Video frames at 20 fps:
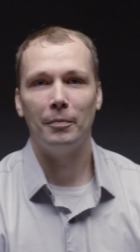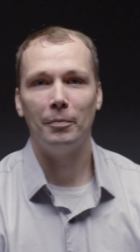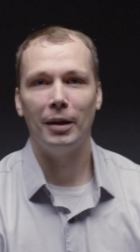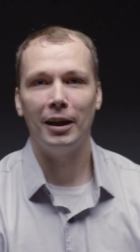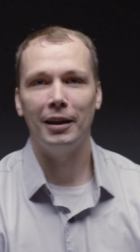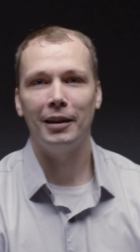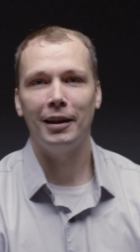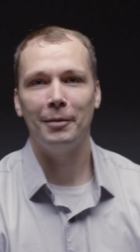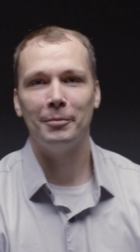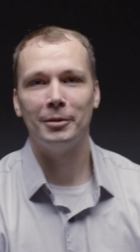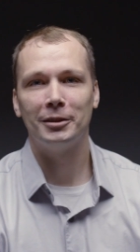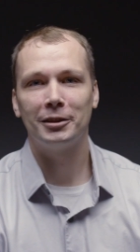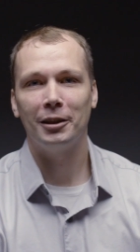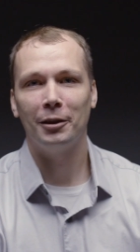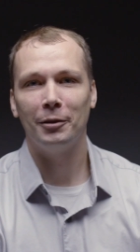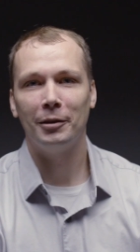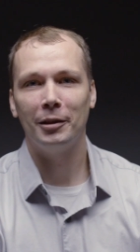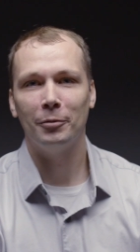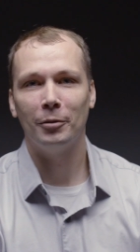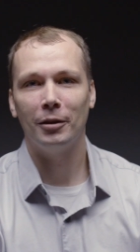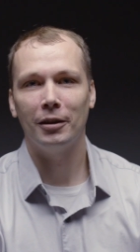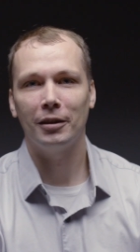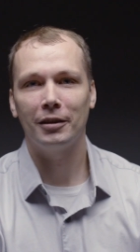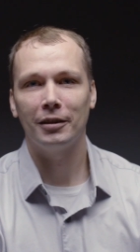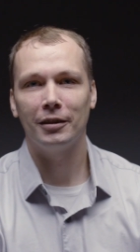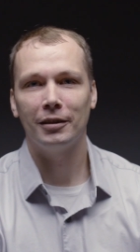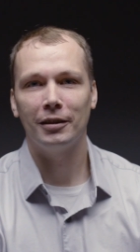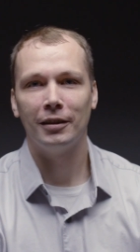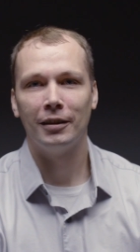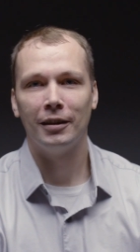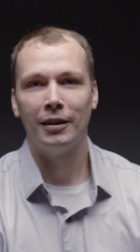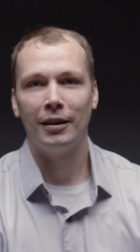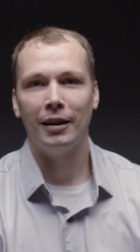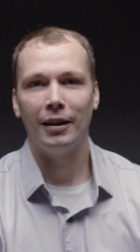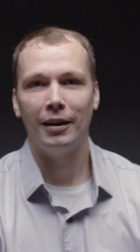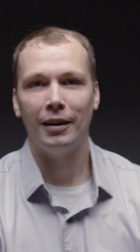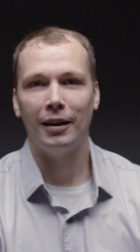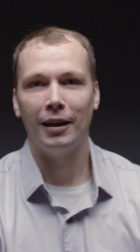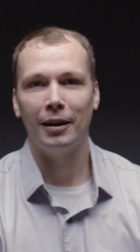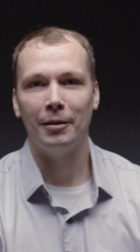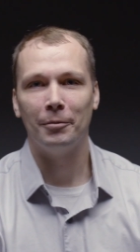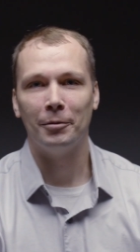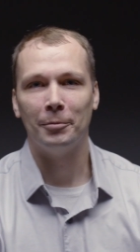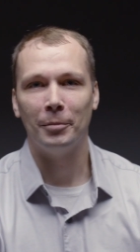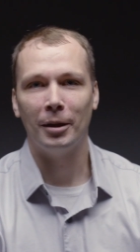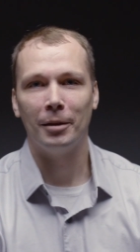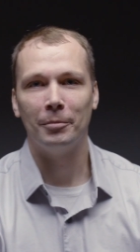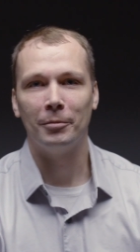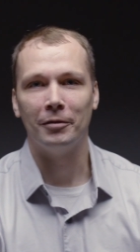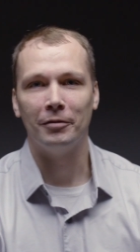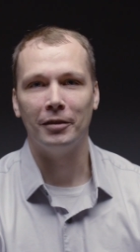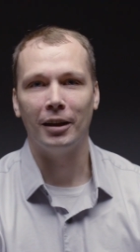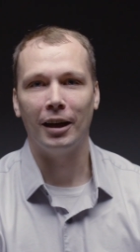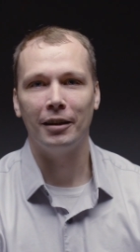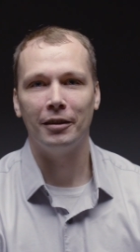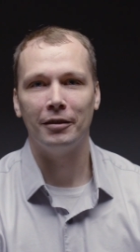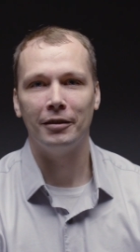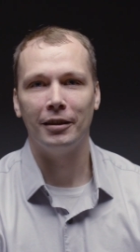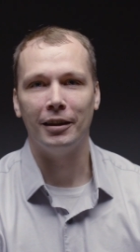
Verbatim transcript: My name is Cody Walker, and I am a member of Niner